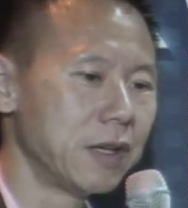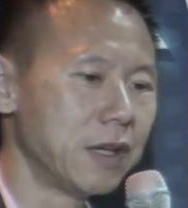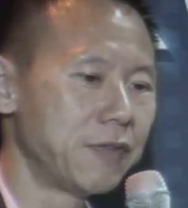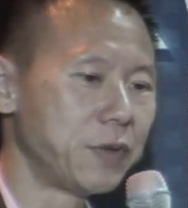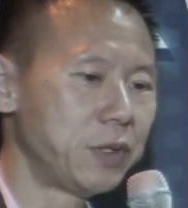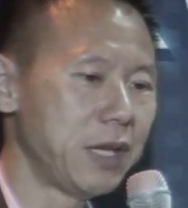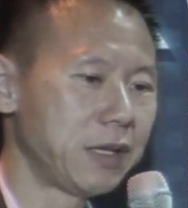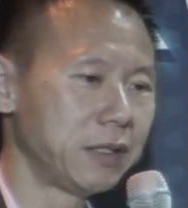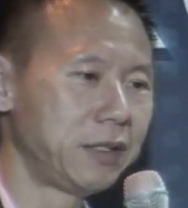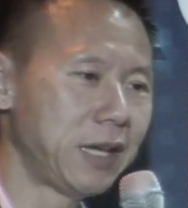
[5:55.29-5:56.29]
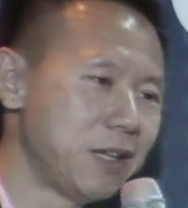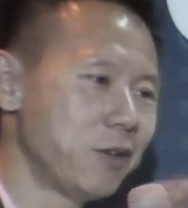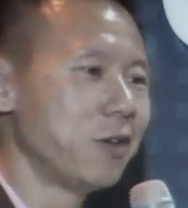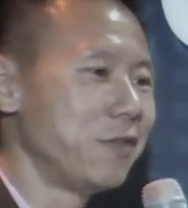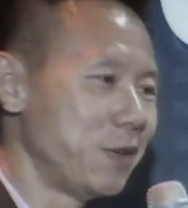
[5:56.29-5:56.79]
if you take a
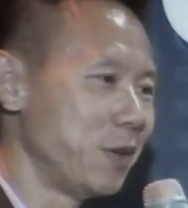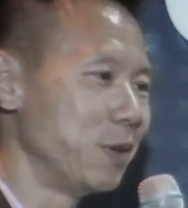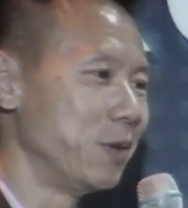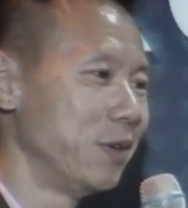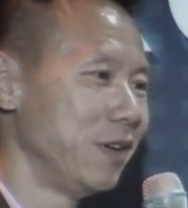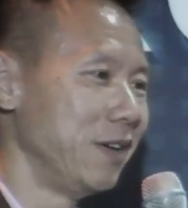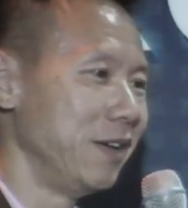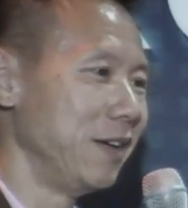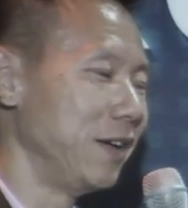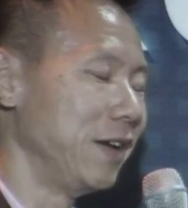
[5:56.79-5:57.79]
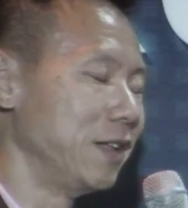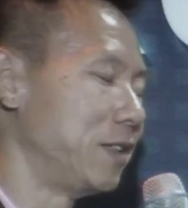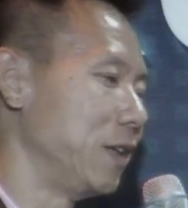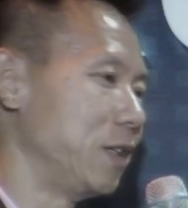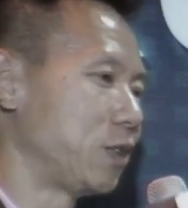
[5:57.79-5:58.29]
10-year view,
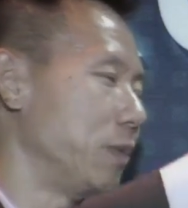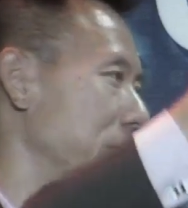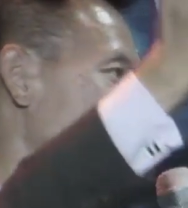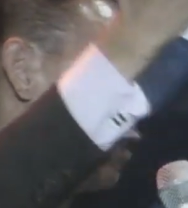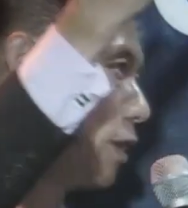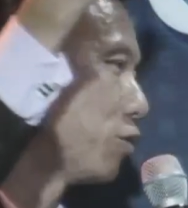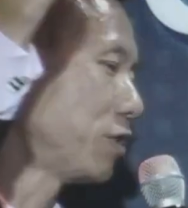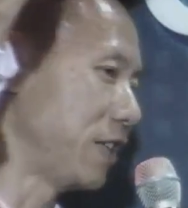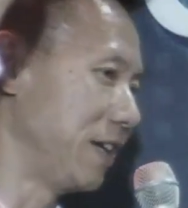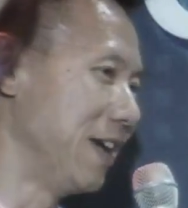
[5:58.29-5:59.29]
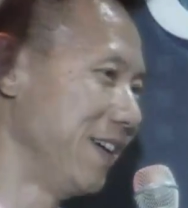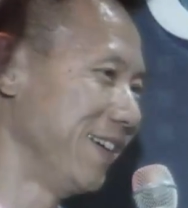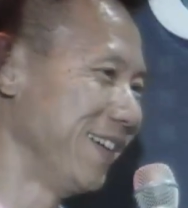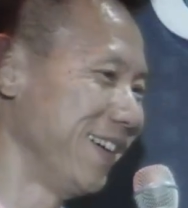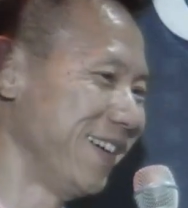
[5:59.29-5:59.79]
it's going to be very interesting.
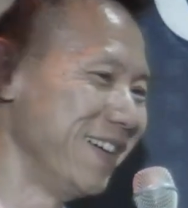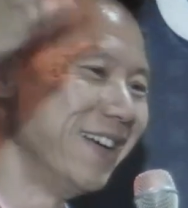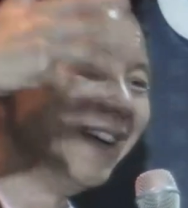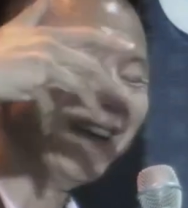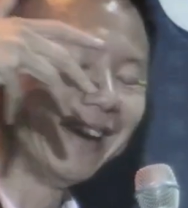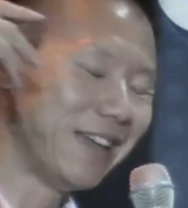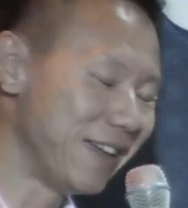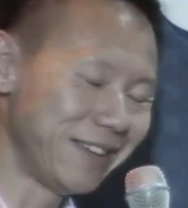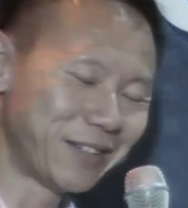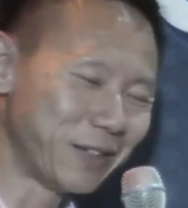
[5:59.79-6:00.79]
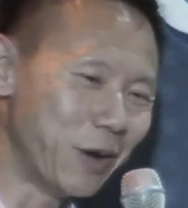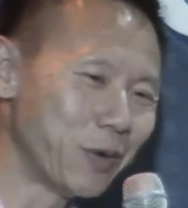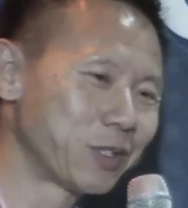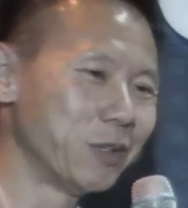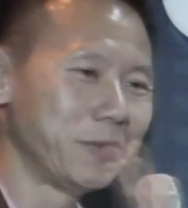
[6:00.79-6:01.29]
It just
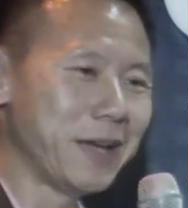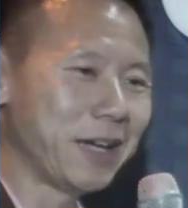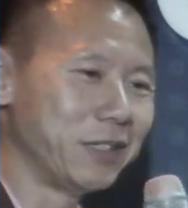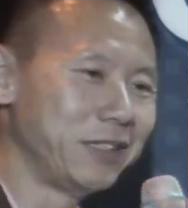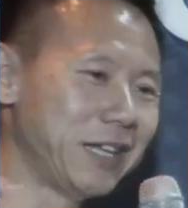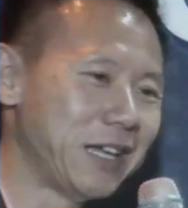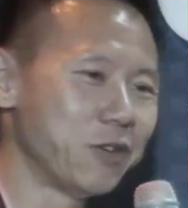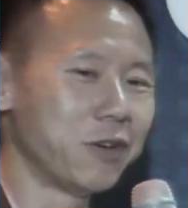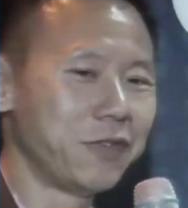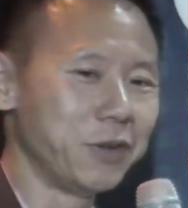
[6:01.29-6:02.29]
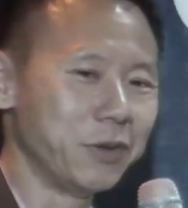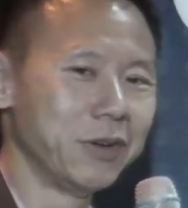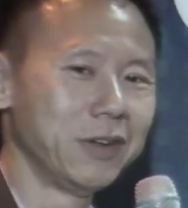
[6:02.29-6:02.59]
always goes back to 10-year view.